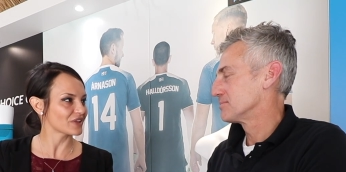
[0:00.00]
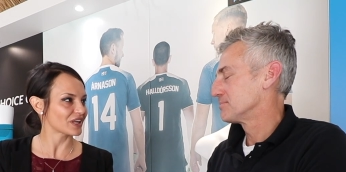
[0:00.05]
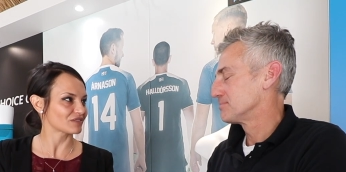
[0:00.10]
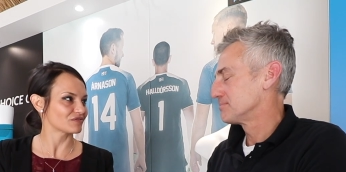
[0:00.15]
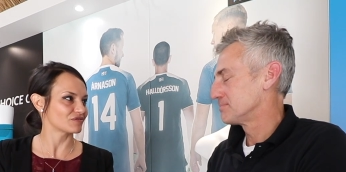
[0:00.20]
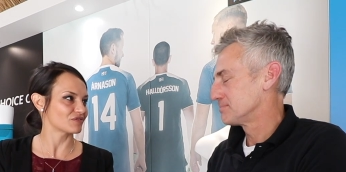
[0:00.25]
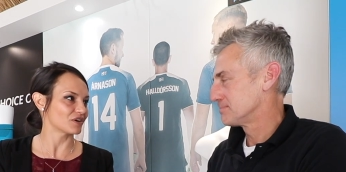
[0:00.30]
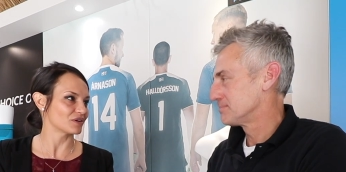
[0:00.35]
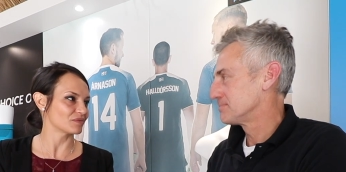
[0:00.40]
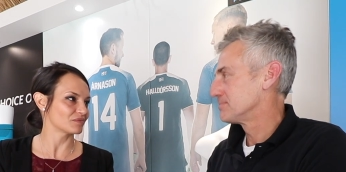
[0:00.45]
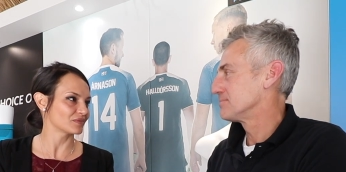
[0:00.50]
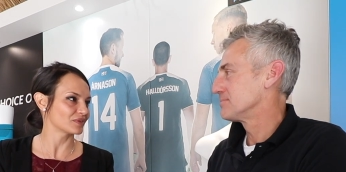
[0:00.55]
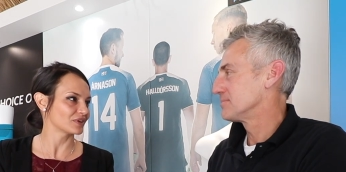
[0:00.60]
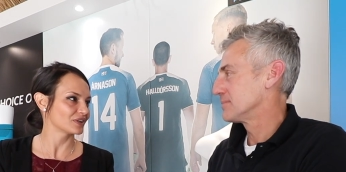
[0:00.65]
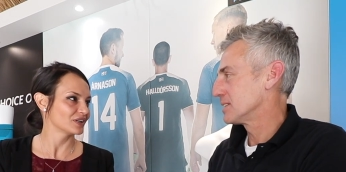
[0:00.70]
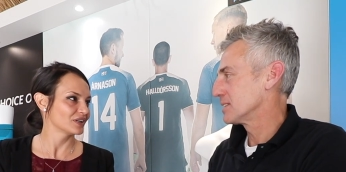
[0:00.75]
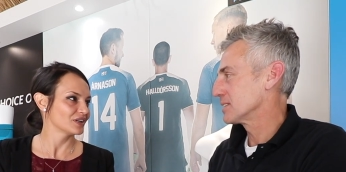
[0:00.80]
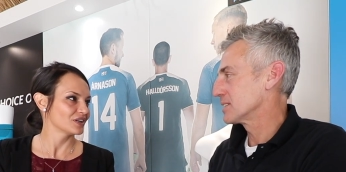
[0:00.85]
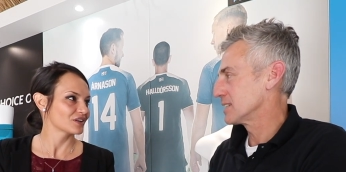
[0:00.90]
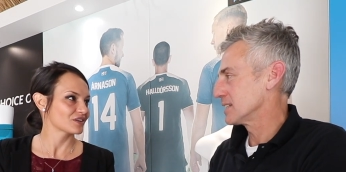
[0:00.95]
Speaker 1: that from.
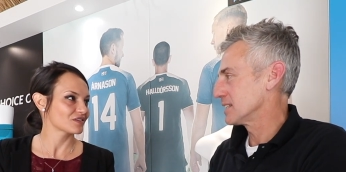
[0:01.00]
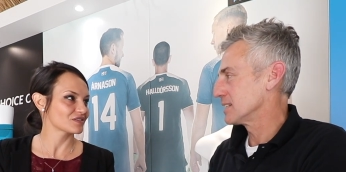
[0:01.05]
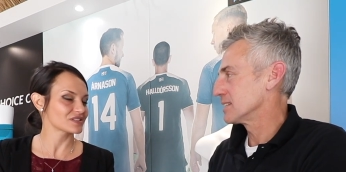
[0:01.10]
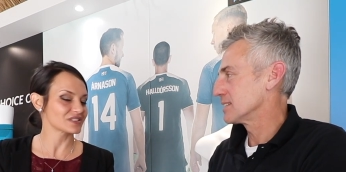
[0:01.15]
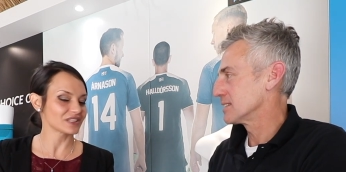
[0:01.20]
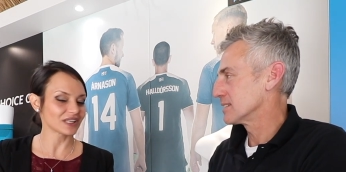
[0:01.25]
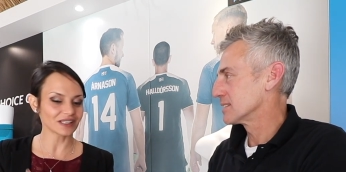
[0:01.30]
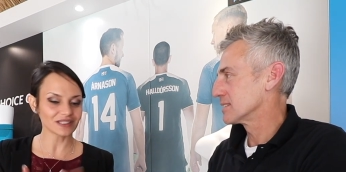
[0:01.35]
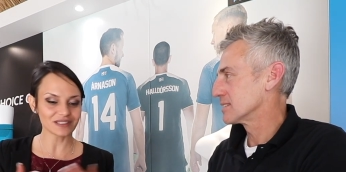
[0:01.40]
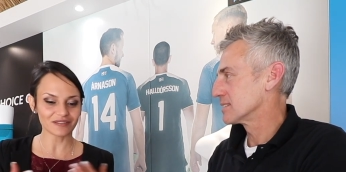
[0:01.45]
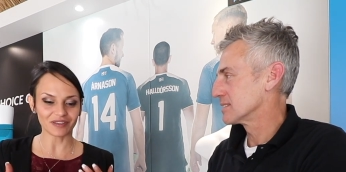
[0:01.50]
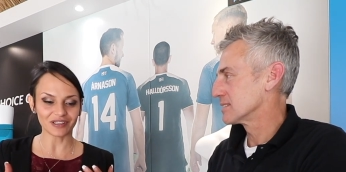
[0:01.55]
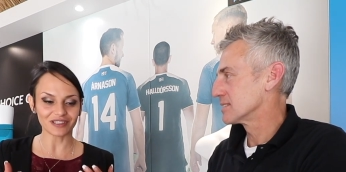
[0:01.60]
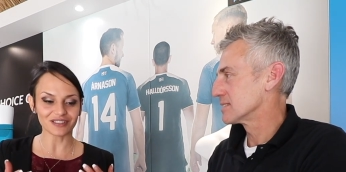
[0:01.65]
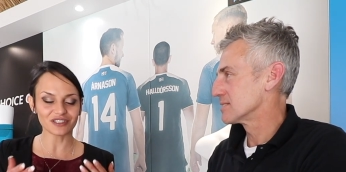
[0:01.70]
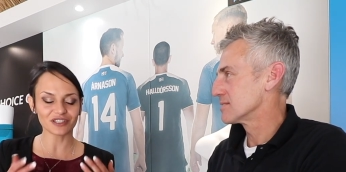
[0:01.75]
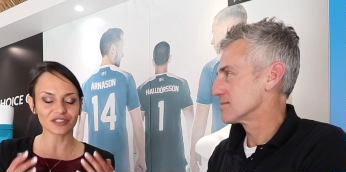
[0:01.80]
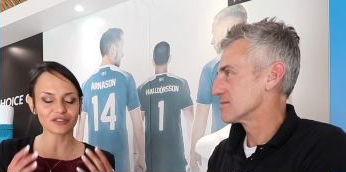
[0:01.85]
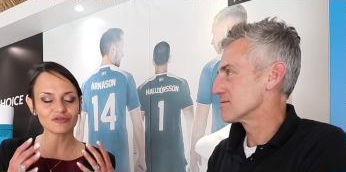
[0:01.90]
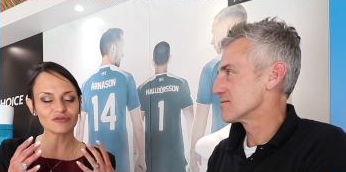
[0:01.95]
Okay. Because negative
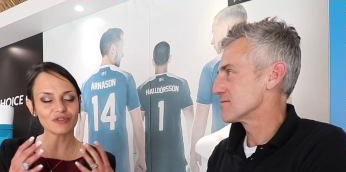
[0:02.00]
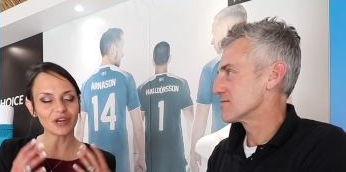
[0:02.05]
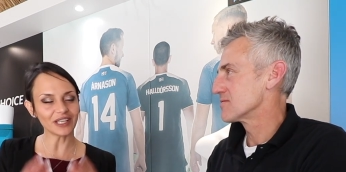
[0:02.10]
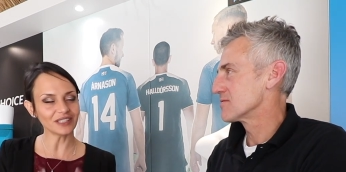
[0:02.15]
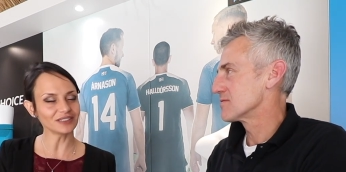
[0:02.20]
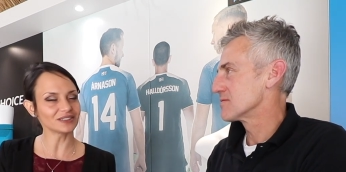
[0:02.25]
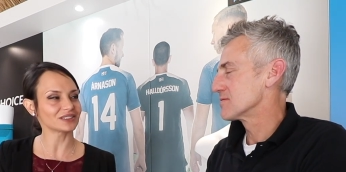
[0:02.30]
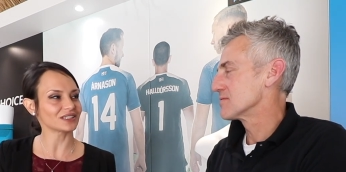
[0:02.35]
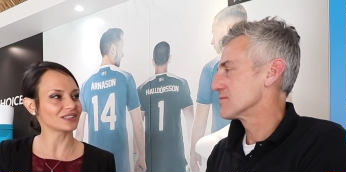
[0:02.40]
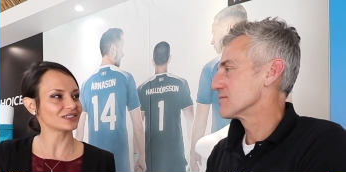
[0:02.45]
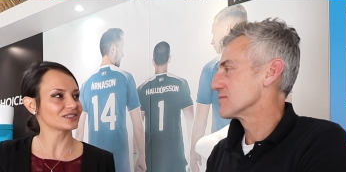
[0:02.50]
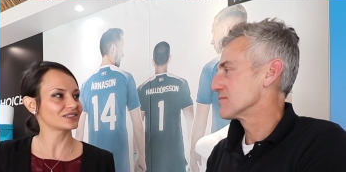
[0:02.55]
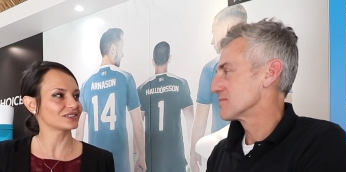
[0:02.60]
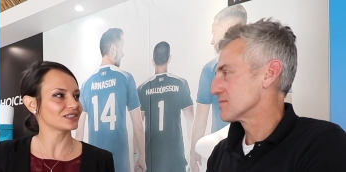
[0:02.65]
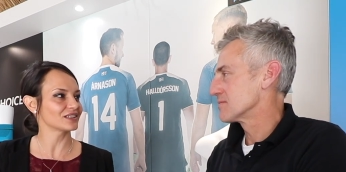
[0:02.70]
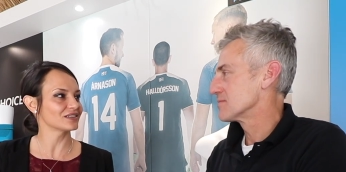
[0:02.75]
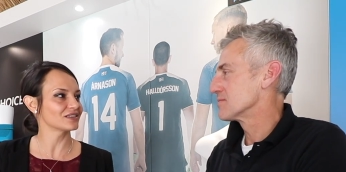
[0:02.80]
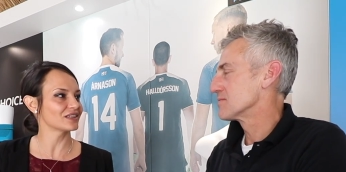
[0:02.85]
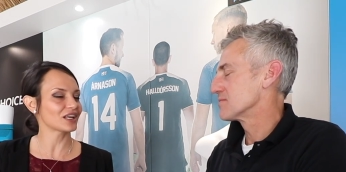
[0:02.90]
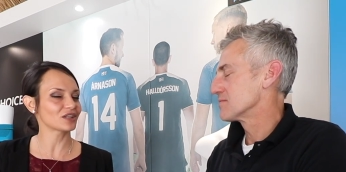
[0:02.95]
energy drains
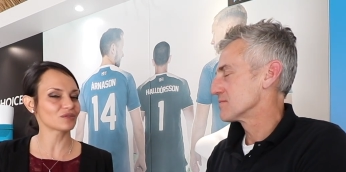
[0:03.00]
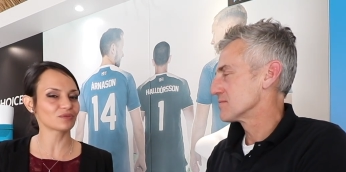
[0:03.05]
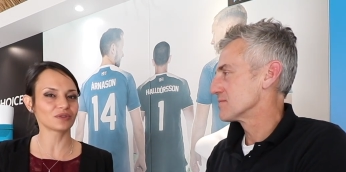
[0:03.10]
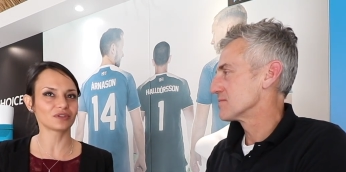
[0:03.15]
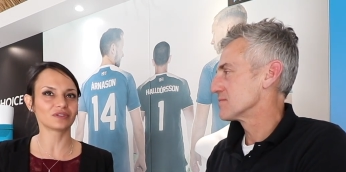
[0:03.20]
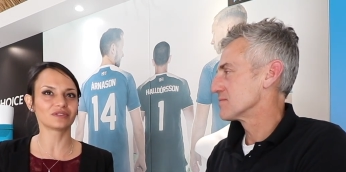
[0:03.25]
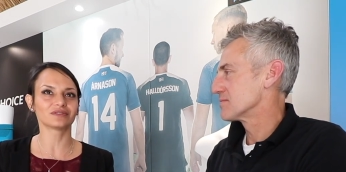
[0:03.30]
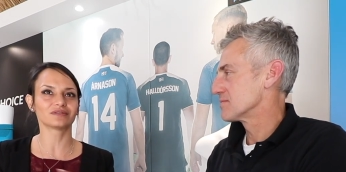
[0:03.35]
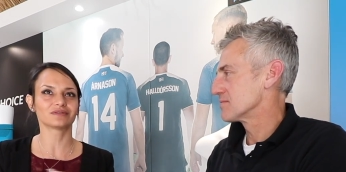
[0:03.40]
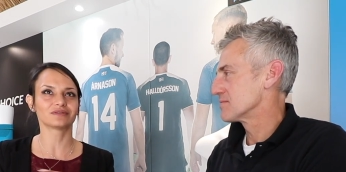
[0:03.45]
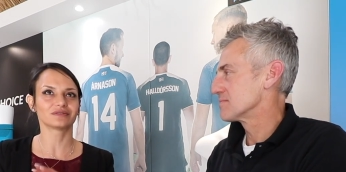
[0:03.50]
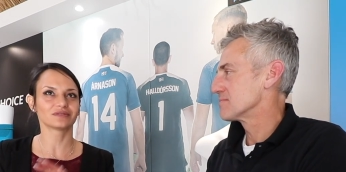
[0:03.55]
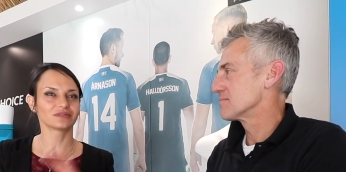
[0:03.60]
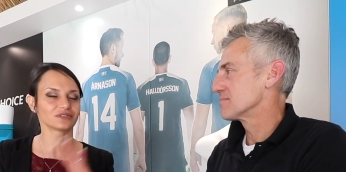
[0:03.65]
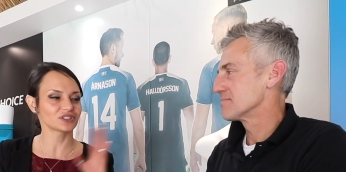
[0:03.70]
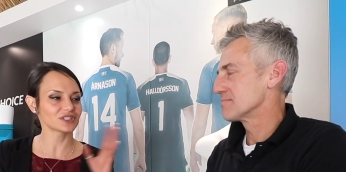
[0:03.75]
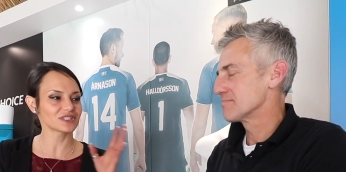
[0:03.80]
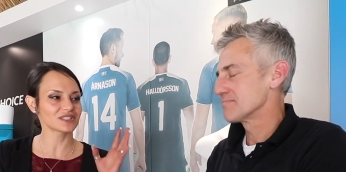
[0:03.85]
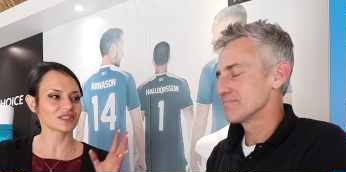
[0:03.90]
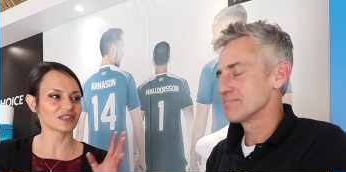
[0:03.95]
us, and that will
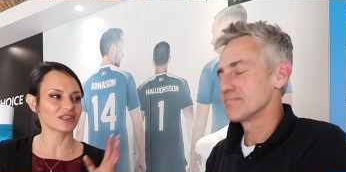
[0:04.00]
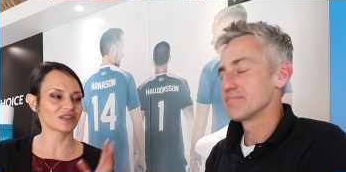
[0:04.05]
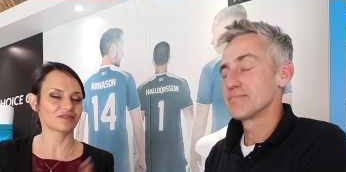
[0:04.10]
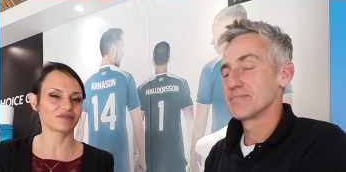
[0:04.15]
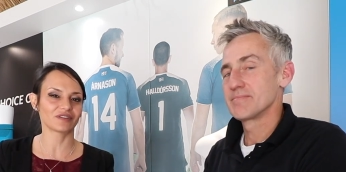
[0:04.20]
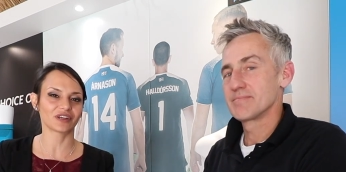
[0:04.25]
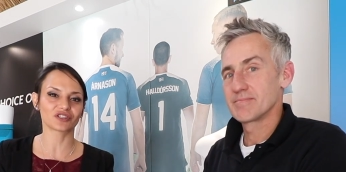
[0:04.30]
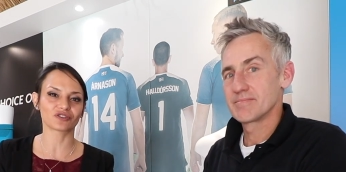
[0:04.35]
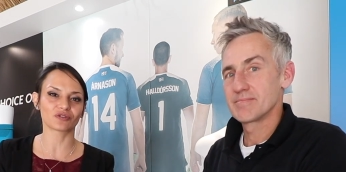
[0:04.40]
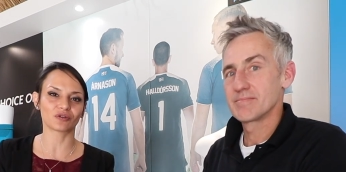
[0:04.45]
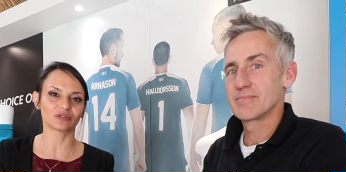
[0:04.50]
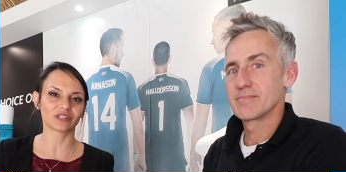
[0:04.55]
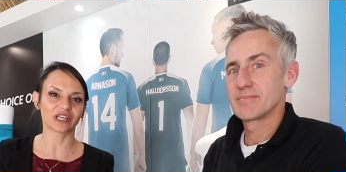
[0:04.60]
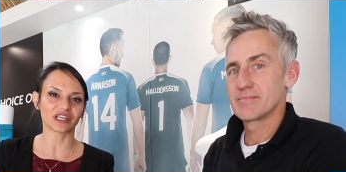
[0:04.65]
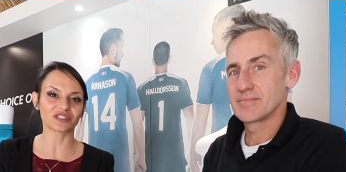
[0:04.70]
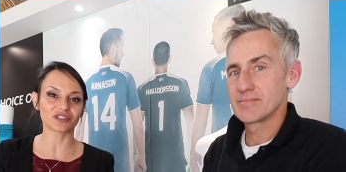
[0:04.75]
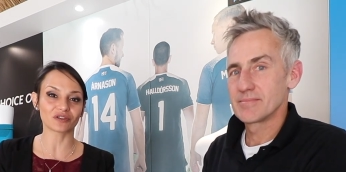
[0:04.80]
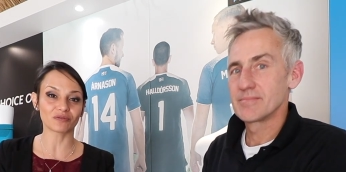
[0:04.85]
just affect you all day.